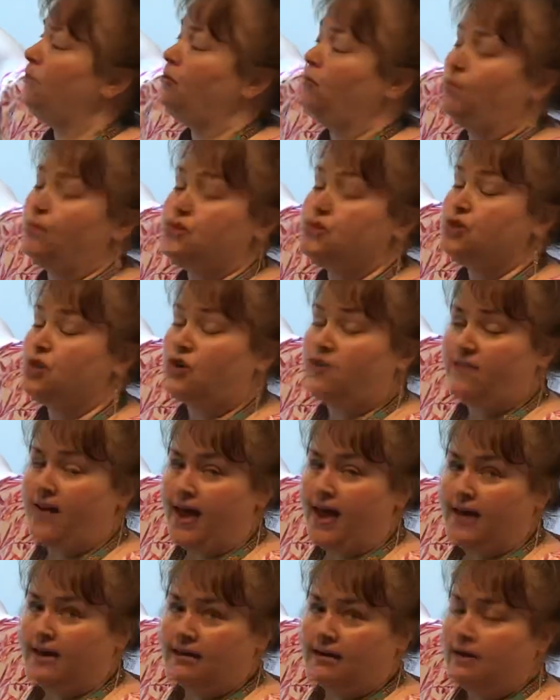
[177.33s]
who were
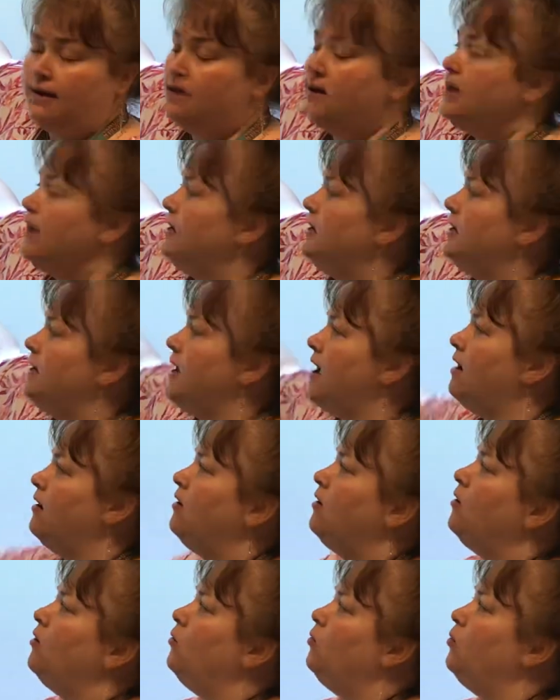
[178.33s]
surveyed. Now,
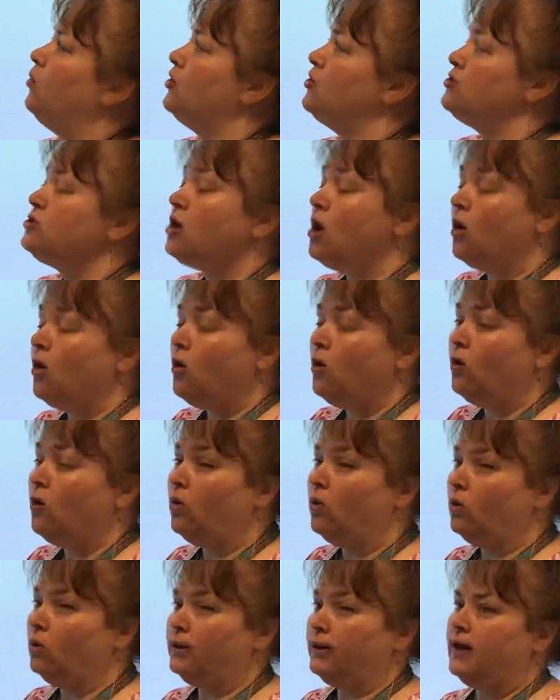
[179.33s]
we're
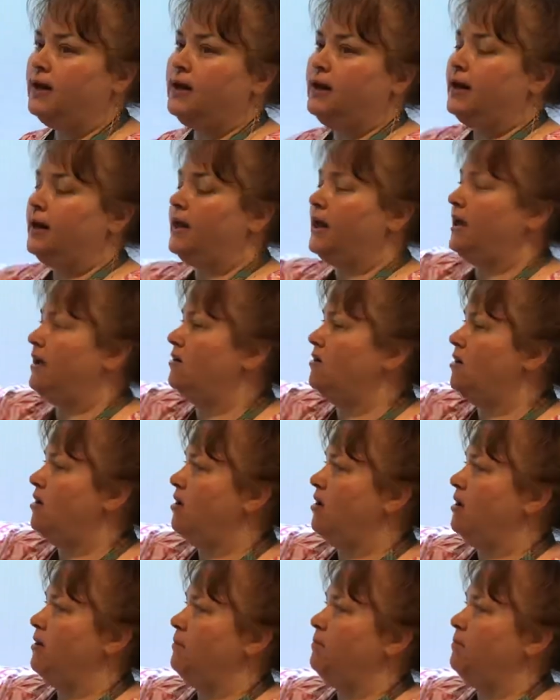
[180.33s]
told in our